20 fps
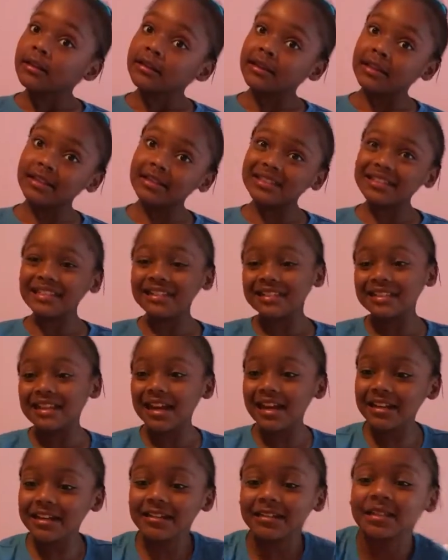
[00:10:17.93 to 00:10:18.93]
This
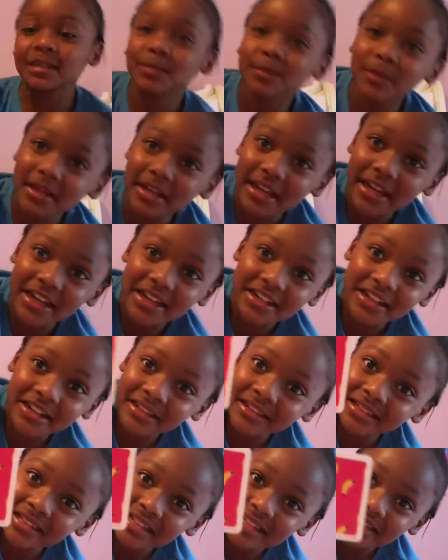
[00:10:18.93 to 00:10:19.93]
design has
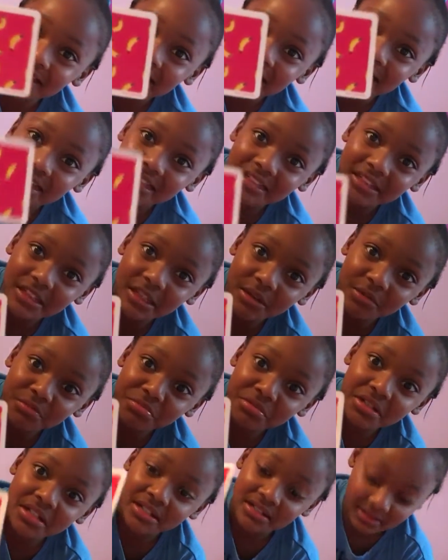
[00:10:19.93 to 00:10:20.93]
bananas. That's
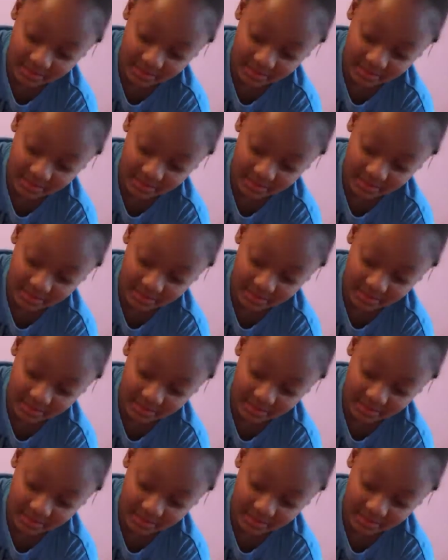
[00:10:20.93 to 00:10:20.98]
cute.